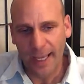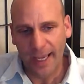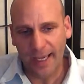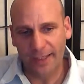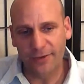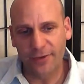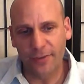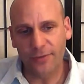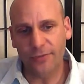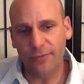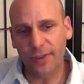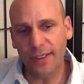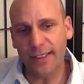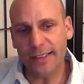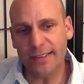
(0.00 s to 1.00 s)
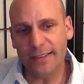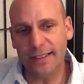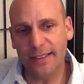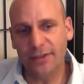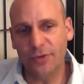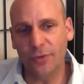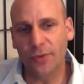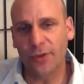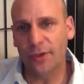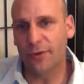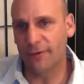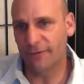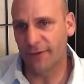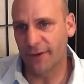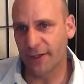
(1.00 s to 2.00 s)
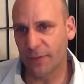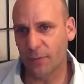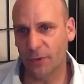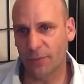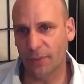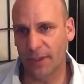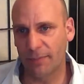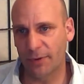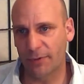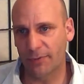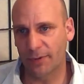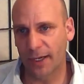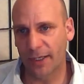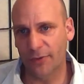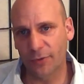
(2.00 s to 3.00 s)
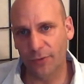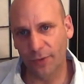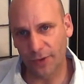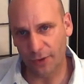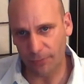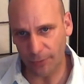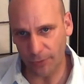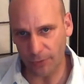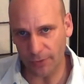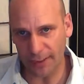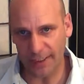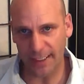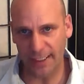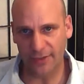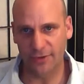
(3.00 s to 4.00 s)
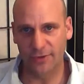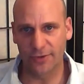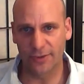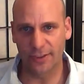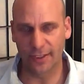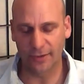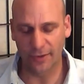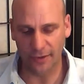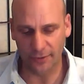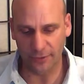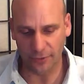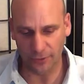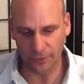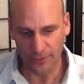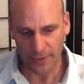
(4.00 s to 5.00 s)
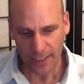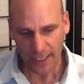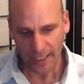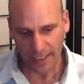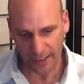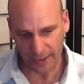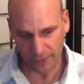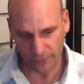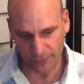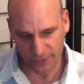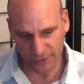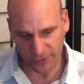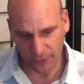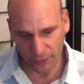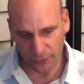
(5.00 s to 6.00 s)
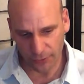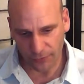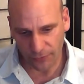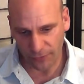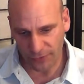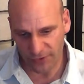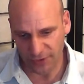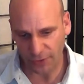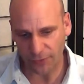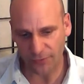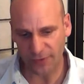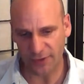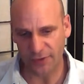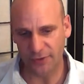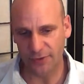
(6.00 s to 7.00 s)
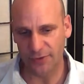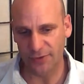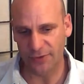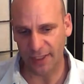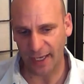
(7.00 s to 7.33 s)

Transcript: And so it's really essential that you fit in with people around you and that you build connections and that you resolve issues.